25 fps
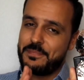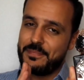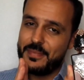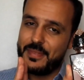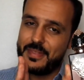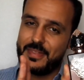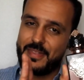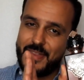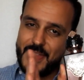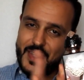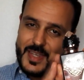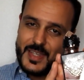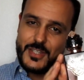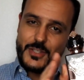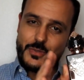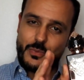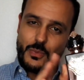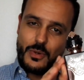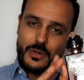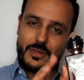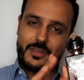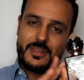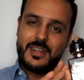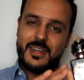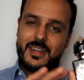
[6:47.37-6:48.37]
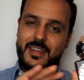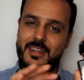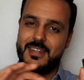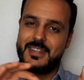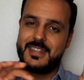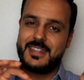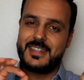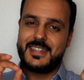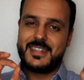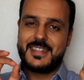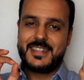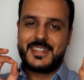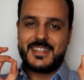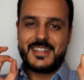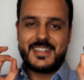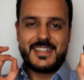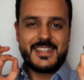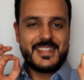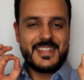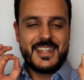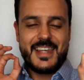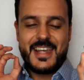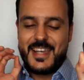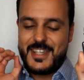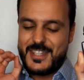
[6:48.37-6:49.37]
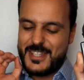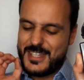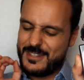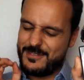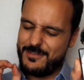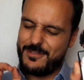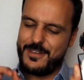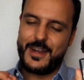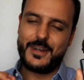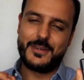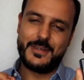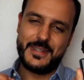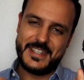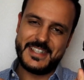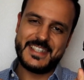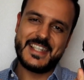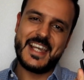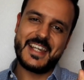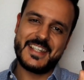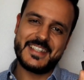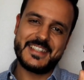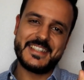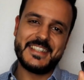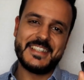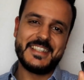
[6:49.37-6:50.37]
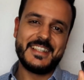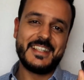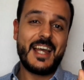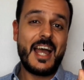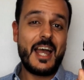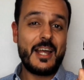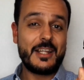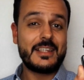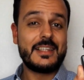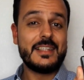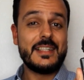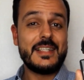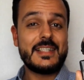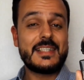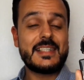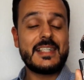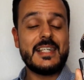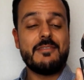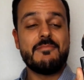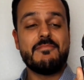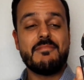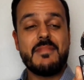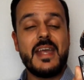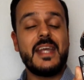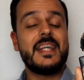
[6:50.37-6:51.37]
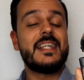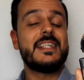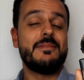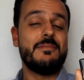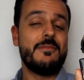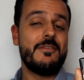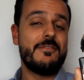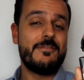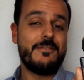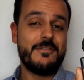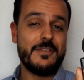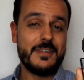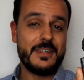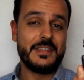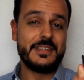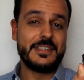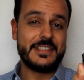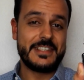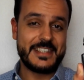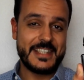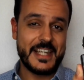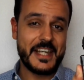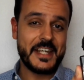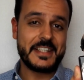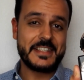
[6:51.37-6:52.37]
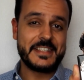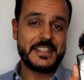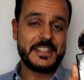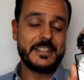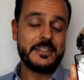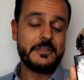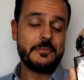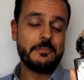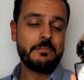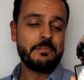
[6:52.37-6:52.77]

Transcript: this one, it's very sexy. At least it makes me feel sexy.